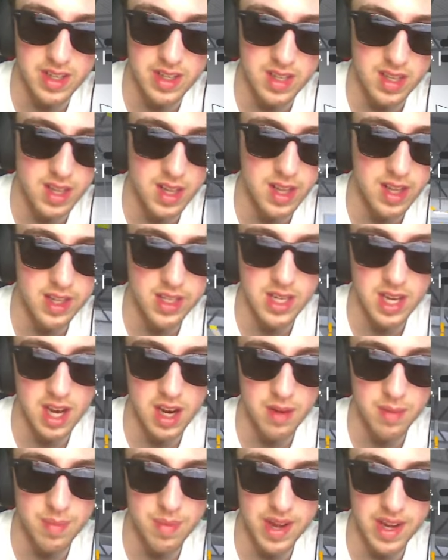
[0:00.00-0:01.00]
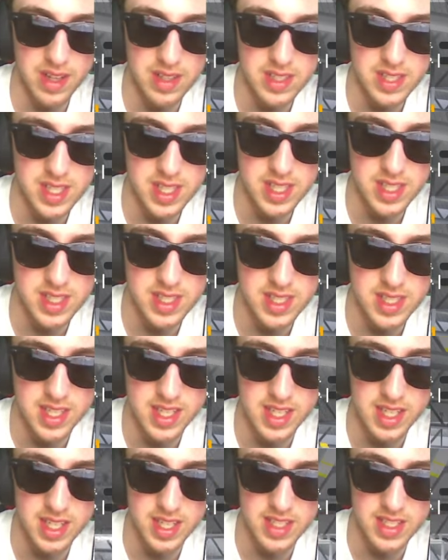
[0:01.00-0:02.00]
Look how bouncy this
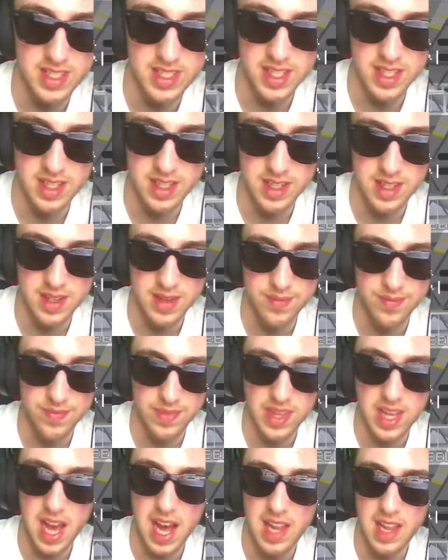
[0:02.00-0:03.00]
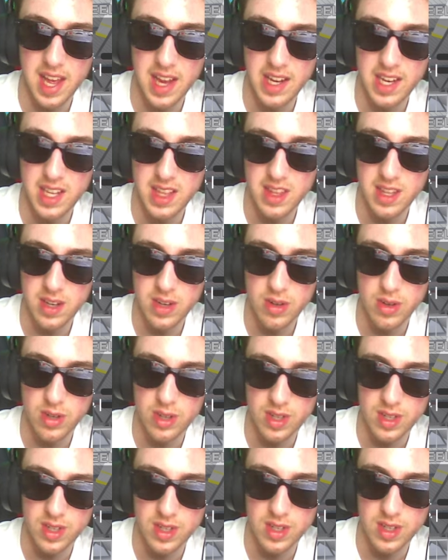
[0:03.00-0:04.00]
thing is. I like it though.
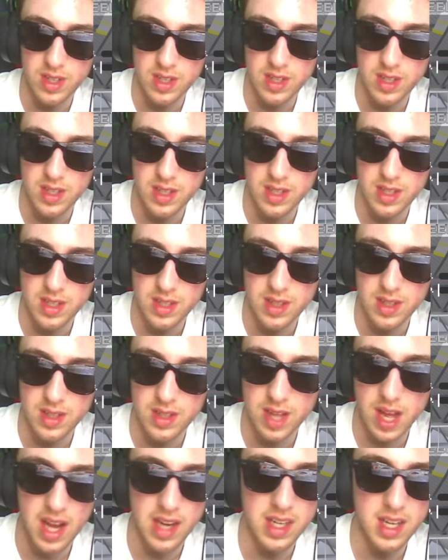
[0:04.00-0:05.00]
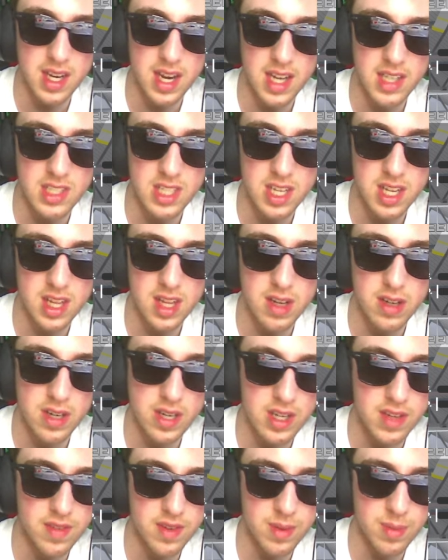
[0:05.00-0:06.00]
I could actually lower
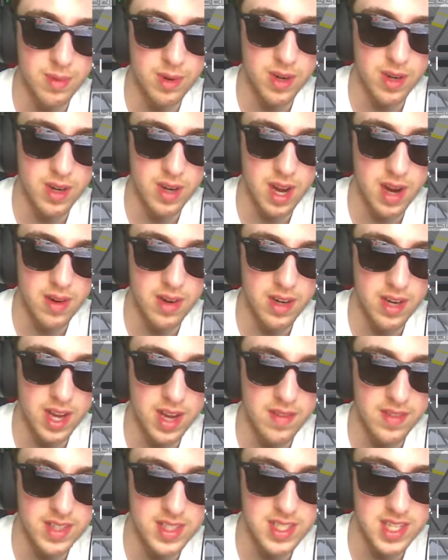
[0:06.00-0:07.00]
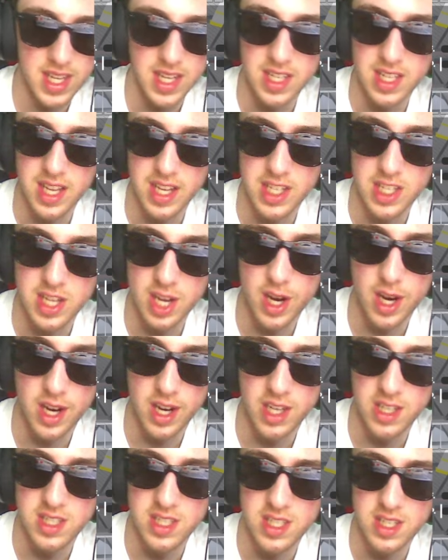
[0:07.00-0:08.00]
it even more. I want to have this thing like
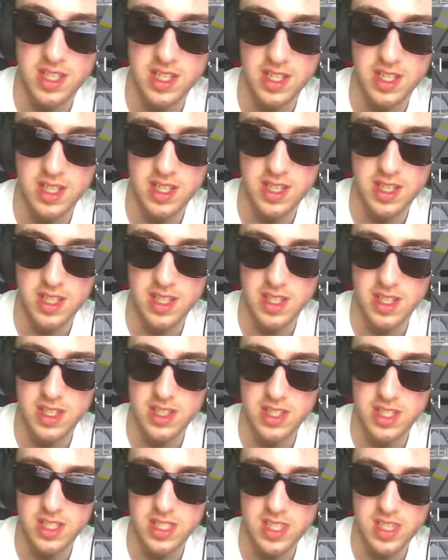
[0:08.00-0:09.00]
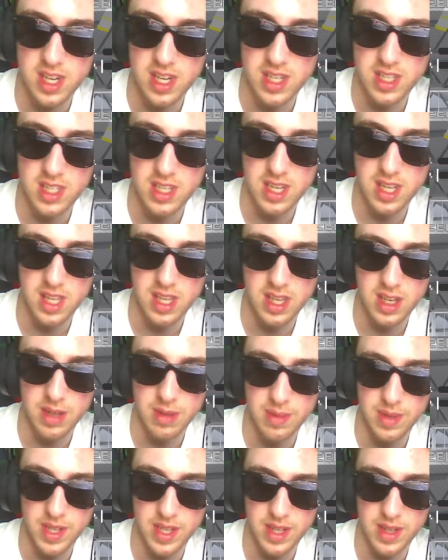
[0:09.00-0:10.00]
tucked. Just tucked a little
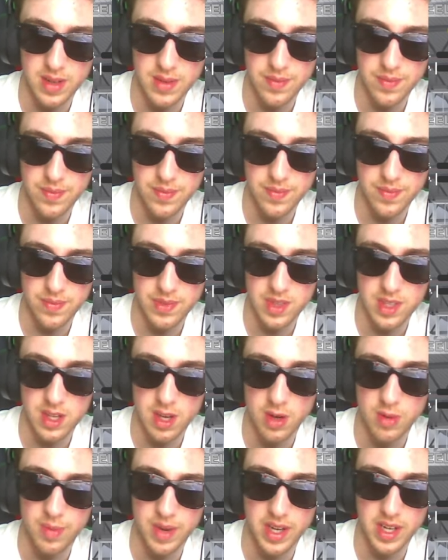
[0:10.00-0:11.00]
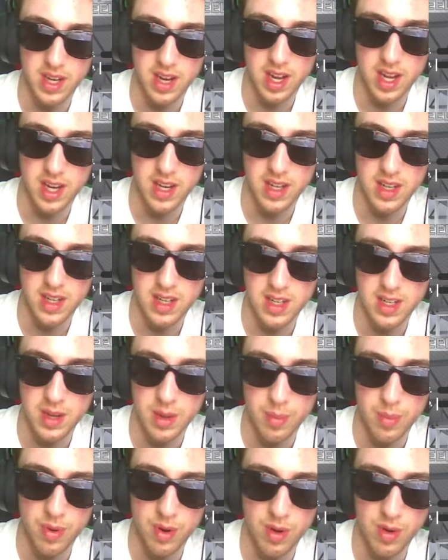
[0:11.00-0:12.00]
bit. Oh my god.
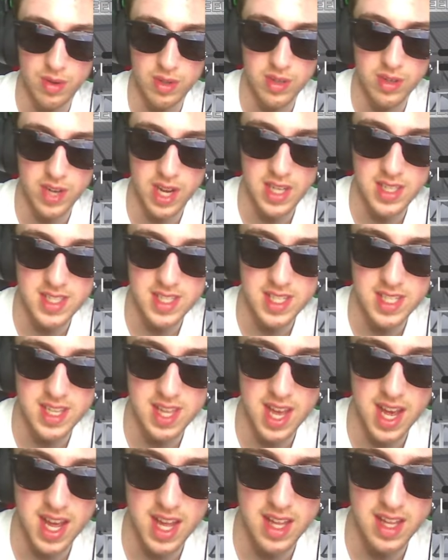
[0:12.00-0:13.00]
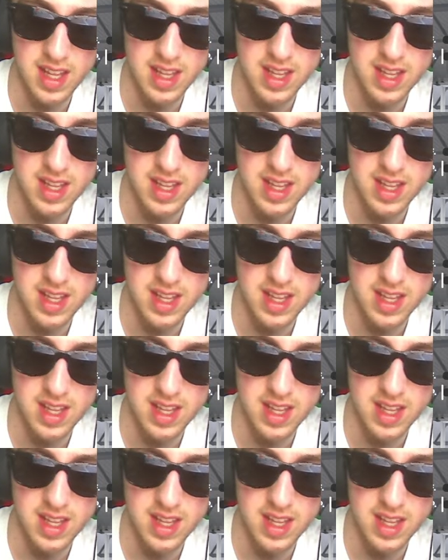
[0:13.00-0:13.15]
Bro, you guys see that?